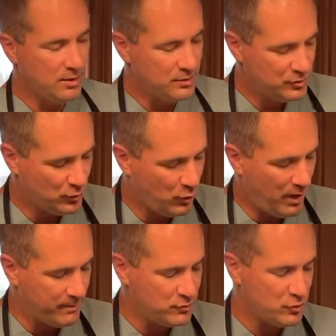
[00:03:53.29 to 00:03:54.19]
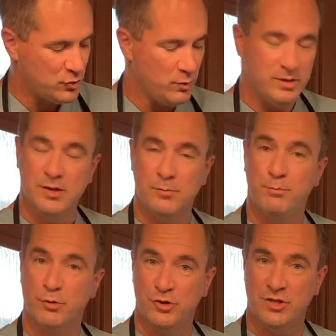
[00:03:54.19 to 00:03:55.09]
So I'm just going to
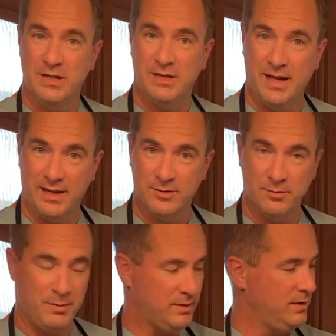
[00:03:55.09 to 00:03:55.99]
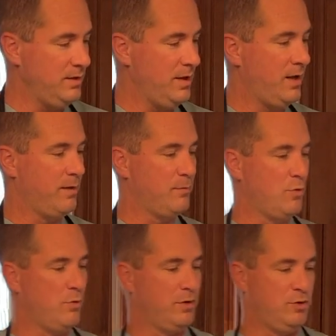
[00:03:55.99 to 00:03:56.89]
push the cancel button. I'm
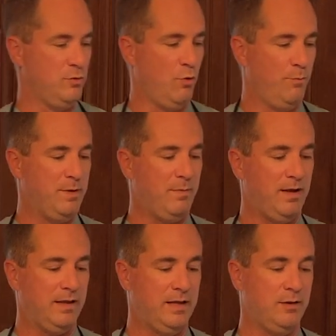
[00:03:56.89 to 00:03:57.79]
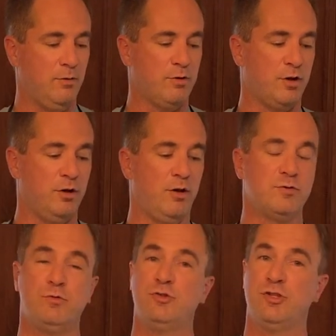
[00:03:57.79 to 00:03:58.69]
going to open my lid, or you can
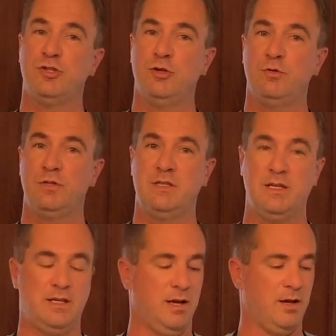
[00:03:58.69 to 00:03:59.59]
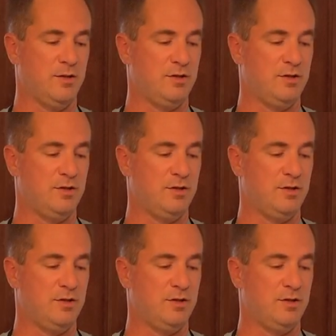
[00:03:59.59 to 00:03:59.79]
also just use the